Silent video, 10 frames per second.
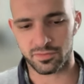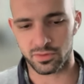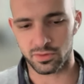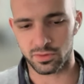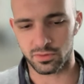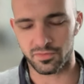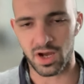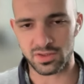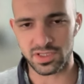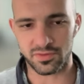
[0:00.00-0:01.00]
through
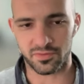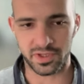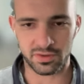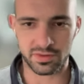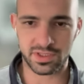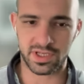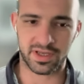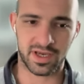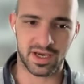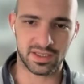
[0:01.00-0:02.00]
thousands of years
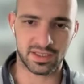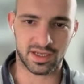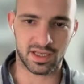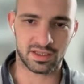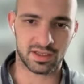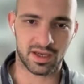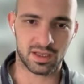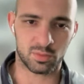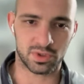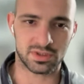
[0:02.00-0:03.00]
again and again and
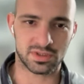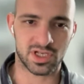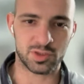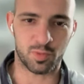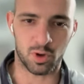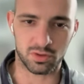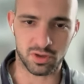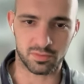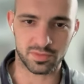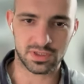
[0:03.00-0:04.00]
again with such
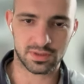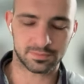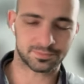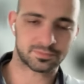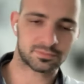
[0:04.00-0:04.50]
pogroms.